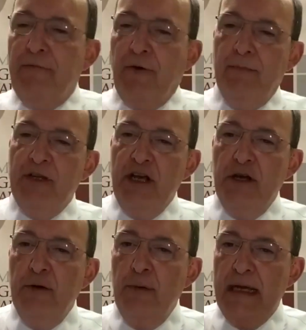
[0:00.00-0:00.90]
from
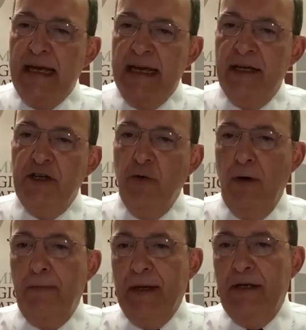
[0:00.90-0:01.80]
you in
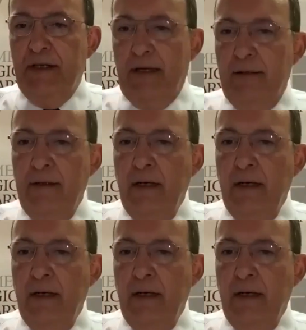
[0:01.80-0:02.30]
your opinion.